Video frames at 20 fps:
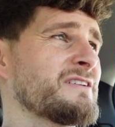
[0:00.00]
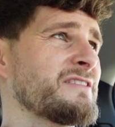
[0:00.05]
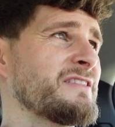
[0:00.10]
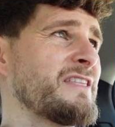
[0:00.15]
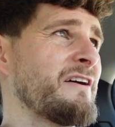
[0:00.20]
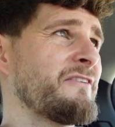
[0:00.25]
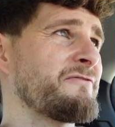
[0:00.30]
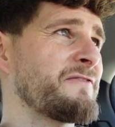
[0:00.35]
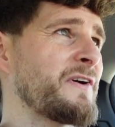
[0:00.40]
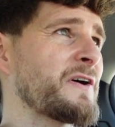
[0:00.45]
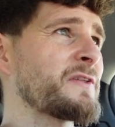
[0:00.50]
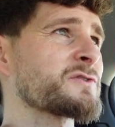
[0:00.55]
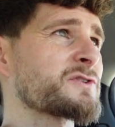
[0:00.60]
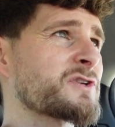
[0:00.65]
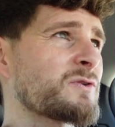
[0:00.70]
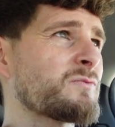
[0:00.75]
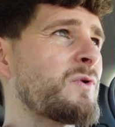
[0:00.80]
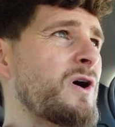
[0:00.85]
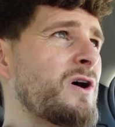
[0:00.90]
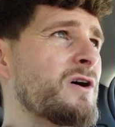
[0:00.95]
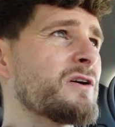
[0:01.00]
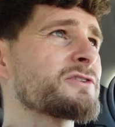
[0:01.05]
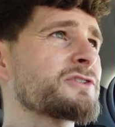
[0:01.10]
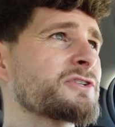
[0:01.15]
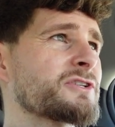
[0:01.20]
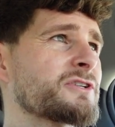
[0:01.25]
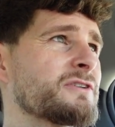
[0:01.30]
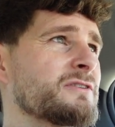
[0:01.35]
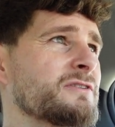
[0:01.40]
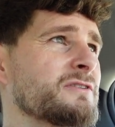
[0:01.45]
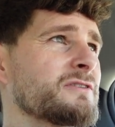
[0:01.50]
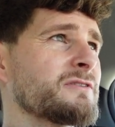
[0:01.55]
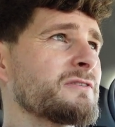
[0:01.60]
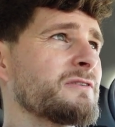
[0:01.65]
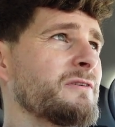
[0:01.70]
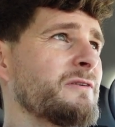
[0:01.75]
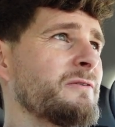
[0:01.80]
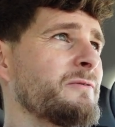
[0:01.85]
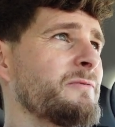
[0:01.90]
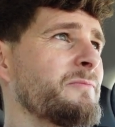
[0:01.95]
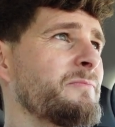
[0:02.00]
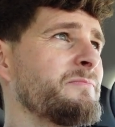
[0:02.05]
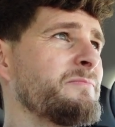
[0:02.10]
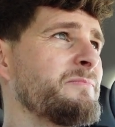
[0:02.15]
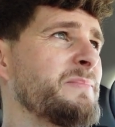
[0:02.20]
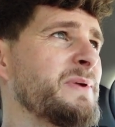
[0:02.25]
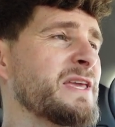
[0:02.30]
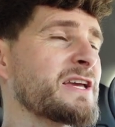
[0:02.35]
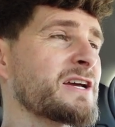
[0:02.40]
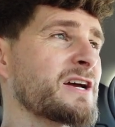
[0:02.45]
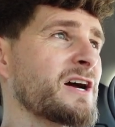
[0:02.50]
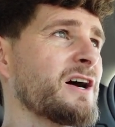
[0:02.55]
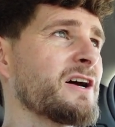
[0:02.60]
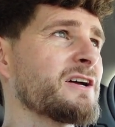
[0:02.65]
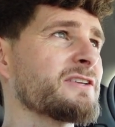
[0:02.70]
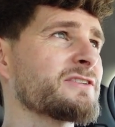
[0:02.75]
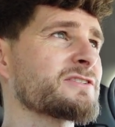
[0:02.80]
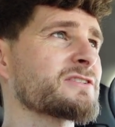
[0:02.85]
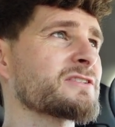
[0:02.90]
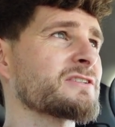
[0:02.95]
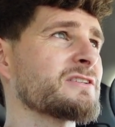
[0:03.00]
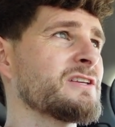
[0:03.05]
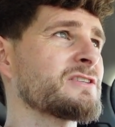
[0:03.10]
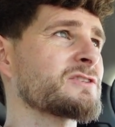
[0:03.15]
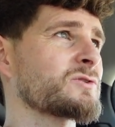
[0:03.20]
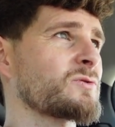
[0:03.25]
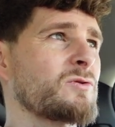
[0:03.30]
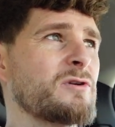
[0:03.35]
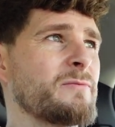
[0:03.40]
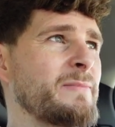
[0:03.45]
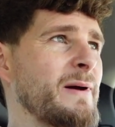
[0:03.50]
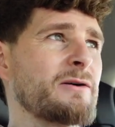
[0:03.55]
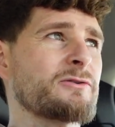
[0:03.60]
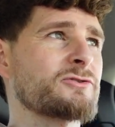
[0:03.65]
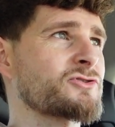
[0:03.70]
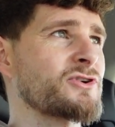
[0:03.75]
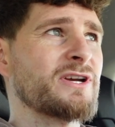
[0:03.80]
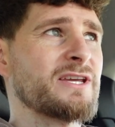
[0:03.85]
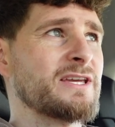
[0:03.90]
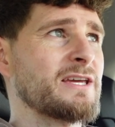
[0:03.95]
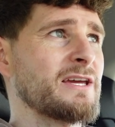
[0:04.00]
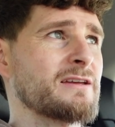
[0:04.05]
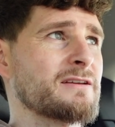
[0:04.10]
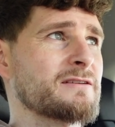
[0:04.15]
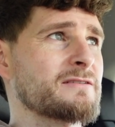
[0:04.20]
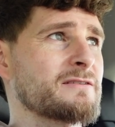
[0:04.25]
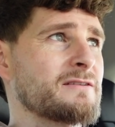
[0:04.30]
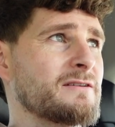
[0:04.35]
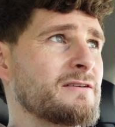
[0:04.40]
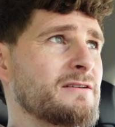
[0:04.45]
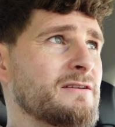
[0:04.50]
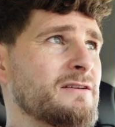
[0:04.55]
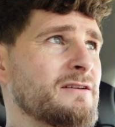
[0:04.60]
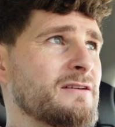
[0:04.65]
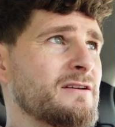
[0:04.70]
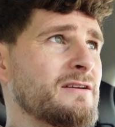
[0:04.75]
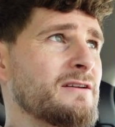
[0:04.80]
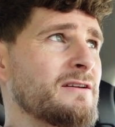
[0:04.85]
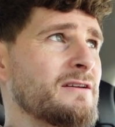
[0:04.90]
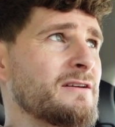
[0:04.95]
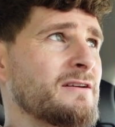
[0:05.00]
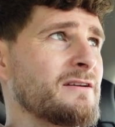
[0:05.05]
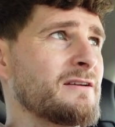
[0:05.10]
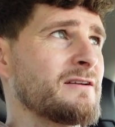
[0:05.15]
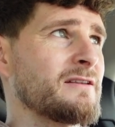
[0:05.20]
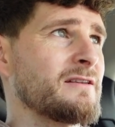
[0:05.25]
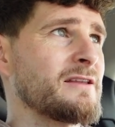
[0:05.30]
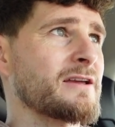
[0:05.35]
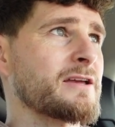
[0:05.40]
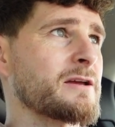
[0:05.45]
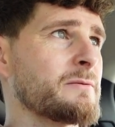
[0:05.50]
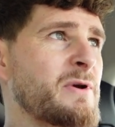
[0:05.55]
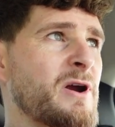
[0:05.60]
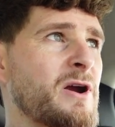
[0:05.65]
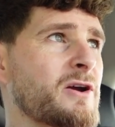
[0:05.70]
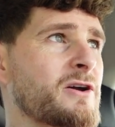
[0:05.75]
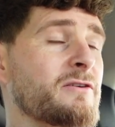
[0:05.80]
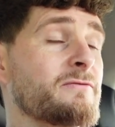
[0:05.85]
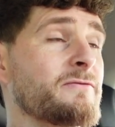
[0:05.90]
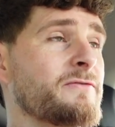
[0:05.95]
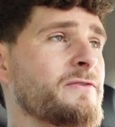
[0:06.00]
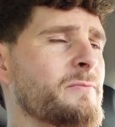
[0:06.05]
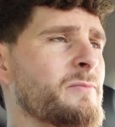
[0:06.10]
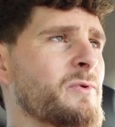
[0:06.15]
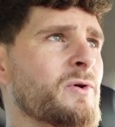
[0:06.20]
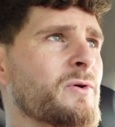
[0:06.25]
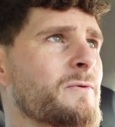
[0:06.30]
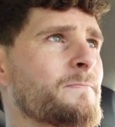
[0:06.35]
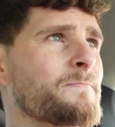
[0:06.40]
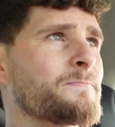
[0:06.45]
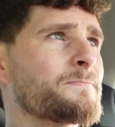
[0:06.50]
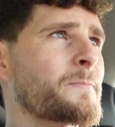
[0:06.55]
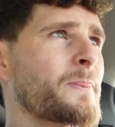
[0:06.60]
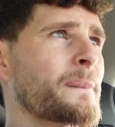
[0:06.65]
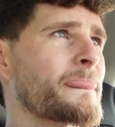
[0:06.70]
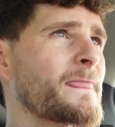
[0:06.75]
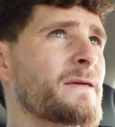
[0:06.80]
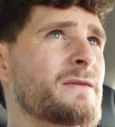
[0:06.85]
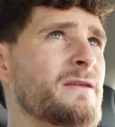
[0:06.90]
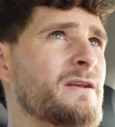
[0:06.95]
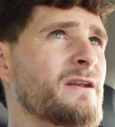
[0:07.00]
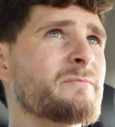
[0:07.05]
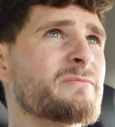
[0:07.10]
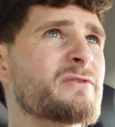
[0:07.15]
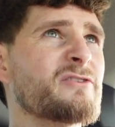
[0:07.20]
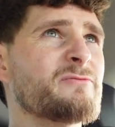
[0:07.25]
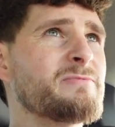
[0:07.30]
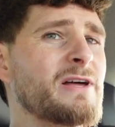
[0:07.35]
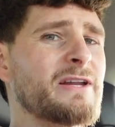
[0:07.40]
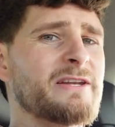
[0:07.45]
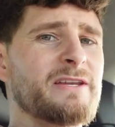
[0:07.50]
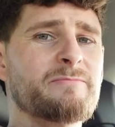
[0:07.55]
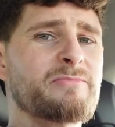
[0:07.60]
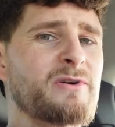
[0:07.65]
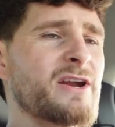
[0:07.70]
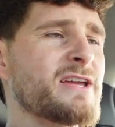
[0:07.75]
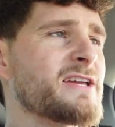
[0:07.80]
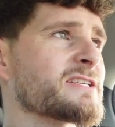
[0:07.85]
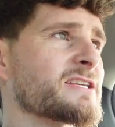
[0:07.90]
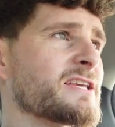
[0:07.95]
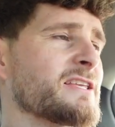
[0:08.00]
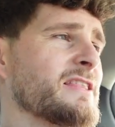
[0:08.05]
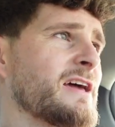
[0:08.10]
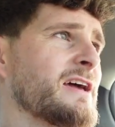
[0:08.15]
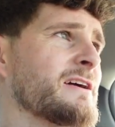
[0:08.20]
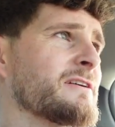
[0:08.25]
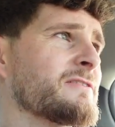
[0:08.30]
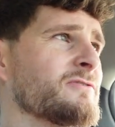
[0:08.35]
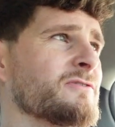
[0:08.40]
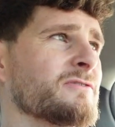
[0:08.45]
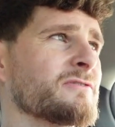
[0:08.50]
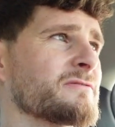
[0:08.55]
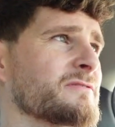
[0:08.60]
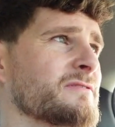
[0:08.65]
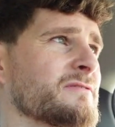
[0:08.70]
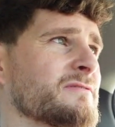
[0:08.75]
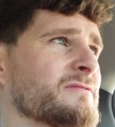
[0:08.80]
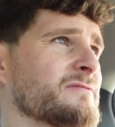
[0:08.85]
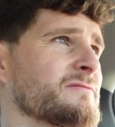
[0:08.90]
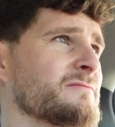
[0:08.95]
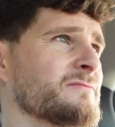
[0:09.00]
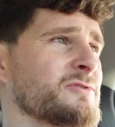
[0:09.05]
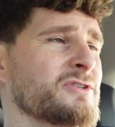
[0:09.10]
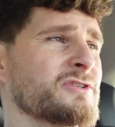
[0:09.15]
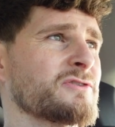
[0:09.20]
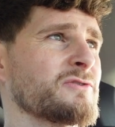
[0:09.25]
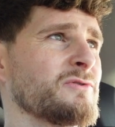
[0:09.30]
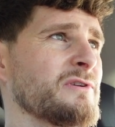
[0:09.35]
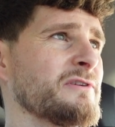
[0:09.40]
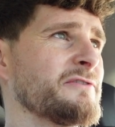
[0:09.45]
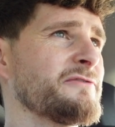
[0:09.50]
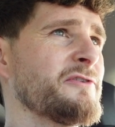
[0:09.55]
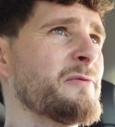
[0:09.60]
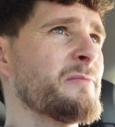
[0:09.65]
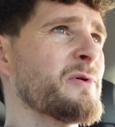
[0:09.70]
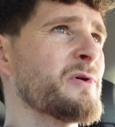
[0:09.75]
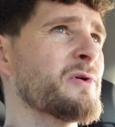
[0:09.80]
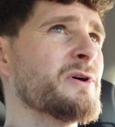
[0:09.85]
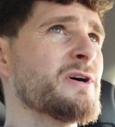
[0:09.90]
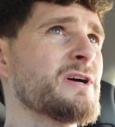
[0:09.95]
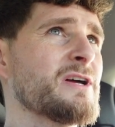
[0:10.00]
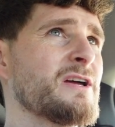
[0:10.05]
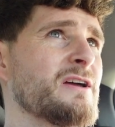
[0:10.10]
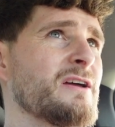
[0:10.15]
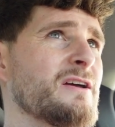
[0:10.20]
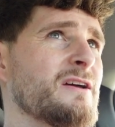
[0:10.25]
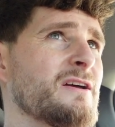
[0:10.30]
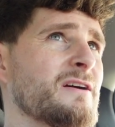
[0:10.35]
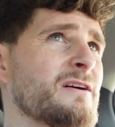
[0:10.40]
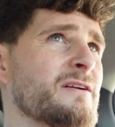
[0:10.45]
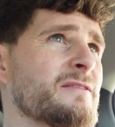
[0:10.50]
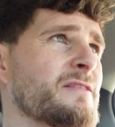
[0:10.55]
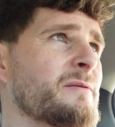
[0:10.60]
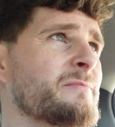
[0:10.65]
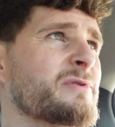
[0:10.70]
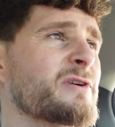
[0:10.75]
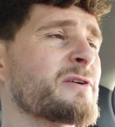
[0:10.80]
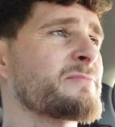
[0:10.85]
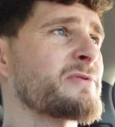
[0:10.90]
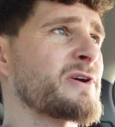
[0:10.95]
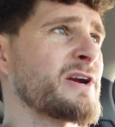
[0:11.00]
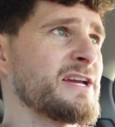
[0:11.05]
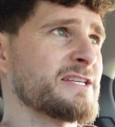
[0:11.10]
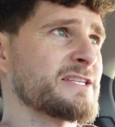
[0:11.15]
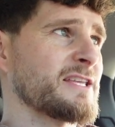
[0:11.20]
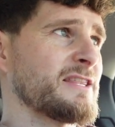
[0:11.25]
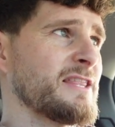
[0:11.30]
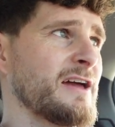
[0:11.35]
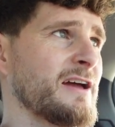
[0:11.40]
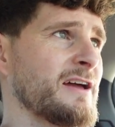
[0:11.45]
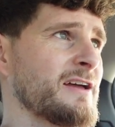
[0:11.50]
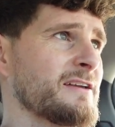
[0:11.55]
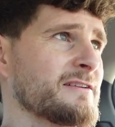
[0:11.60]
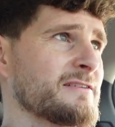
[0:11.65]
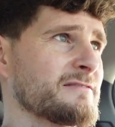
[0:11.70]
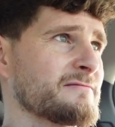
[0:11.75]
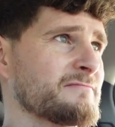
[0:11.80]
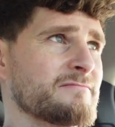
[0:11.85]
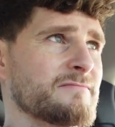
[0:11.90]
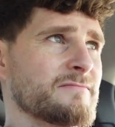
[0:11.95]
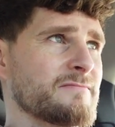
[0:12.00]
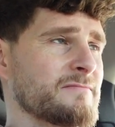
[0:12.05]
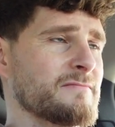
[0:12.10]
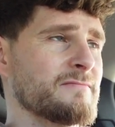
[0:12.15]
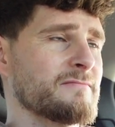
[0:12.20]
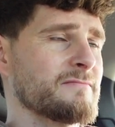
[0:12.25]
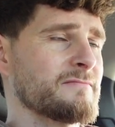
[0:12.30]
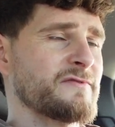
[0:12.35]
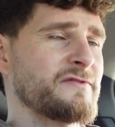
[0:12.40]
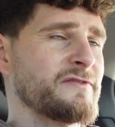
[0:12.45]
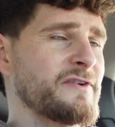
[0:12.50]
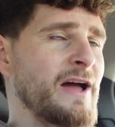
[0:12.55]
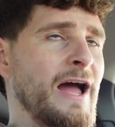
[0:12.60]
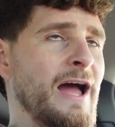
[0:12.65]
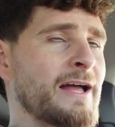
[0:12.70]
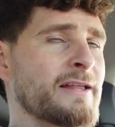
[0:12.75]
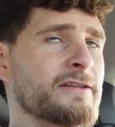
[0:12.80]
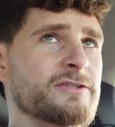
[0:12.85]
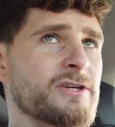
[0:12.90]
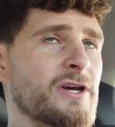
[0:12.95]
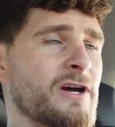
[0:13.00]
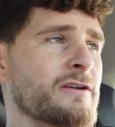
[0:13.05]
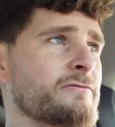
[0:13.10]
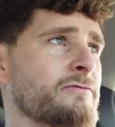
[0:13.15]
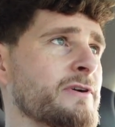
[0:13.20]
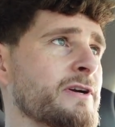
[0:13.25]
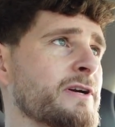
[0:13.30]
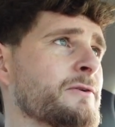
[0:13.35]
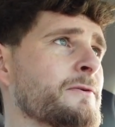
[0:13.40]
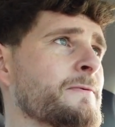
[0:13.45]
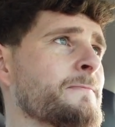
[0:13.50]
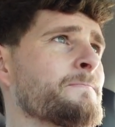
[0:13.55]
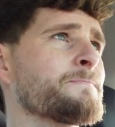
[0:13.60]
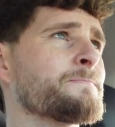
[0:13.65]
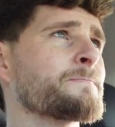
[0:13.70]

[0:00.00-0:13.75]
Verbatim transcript: They're fun to watch because it's all about drinking. Like American football, the number of bloody breaks in there, or we'll just call it football, number of breaks in there for ads, unreal.